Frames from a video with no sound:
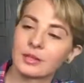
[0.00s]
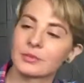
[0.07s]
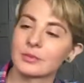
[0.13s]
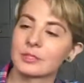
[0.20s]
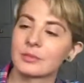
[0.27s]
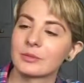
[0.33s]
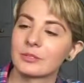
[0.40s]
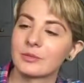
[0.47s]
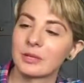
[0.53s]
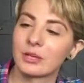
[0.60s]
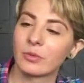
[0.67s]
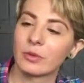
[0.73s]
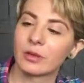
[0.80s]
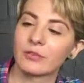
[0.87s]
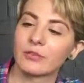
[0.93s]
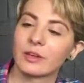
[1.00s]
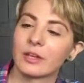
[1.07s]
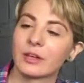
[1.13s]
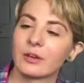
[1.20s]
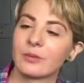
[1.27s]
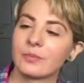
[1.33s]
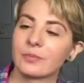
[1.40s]
this was supposed to be a quick
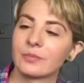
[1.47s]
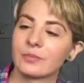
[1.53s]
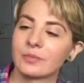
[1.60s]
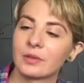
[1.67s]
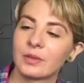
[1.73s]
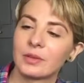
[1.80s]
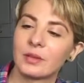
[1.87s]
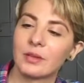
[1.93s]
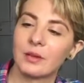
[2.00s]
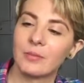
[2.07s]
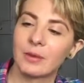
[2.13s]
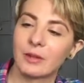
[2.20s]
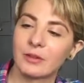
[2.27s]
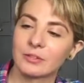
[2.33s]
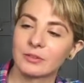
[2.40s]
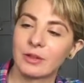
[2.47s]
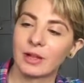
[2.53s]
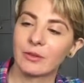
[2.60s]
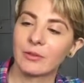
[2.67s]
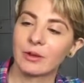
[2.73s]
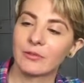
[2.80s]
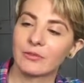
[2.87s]
video, but I also
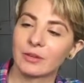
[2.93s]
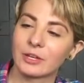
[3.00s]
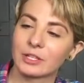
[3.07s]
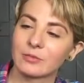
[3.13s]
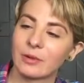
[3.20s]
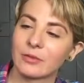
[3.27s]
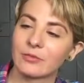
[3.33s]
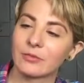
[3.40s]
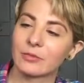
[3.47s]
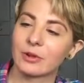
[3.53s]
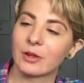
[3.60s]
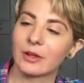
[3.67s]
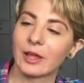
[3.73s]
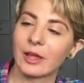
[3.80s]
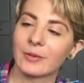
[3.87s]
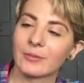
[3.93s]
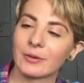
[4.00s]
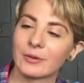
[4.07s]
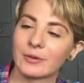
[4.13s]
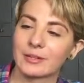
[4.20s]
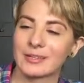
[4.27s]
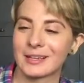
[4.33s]
kind of want to finish my food on
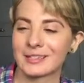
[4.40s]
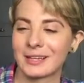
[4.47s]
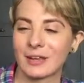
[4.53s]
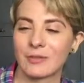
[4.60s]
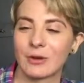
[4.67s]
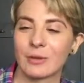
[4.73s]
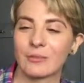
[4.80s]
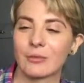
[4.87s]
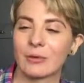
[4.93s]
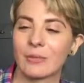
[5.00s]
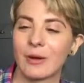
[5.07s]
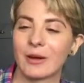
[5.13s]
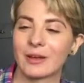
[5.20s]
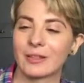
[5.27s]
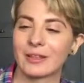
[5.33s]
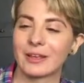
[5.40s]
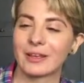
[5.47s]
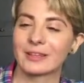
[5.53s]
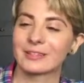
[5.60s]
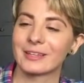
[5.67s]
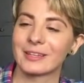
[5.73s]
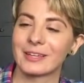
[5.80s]
camera, because that's like a very mukbang
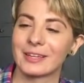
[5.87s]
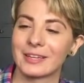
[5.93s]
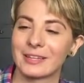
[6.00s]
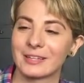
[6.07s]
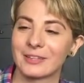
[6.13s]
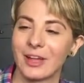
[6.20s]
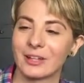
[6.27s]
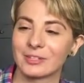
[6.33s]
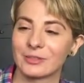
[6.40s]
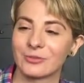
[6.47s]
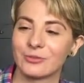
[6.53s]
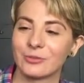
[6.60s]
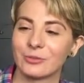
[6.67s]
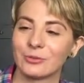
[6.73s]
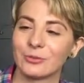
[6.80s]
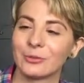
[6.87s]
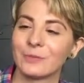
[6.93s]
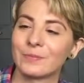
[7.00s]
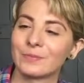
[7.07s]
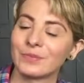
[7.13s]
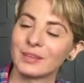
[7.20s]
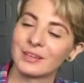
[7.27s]
thing, is like eating lots of food.
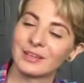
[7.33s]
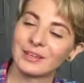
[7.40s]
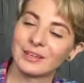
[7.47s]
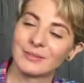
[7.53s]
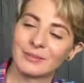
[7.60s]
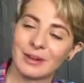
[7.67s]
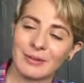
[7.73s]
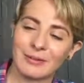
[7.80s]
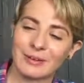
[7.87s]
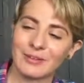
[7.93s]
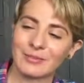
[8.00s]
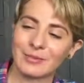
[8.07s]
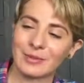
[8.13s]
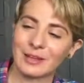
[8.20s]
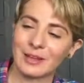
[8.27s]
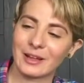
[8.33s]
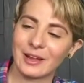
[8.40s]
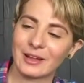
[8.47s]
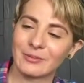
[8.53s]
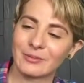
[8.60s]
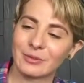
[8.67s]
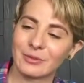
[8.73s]
But I would never be that
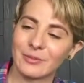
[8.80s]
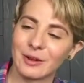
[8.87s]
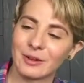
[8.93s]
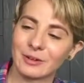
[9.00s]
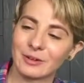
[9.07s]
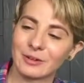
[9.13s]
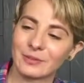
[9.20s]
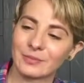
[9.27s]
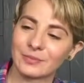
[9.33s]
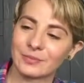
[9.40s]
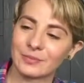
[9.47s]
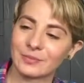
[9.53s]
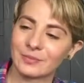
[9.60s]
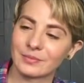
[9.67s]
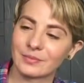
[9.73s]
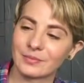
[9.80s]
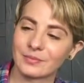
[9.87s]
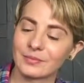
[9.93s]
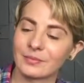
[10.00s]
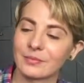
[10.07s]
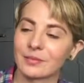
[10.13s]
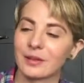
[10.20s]
kind of mukbanger.
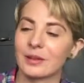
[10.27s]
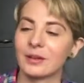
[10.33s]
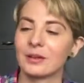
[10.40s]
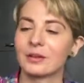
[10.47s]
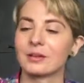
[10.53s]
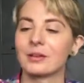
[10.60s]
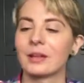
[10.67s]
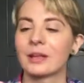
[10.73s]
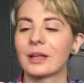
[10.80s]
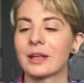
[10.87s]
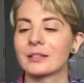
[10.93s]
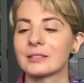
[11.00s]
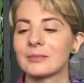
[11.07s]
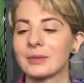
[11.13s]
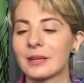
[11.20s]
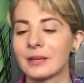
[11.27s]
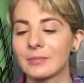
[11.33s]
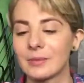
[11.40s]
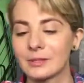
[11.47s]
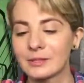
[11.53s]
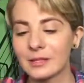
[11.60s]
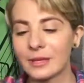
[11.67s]
I can't seem to get
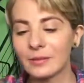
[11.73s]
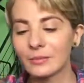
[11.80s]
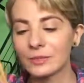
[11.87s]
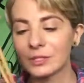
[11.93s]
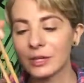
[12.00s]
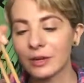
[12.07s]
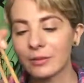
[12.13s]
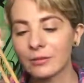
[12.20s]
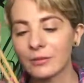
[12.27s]
a piece of kimchi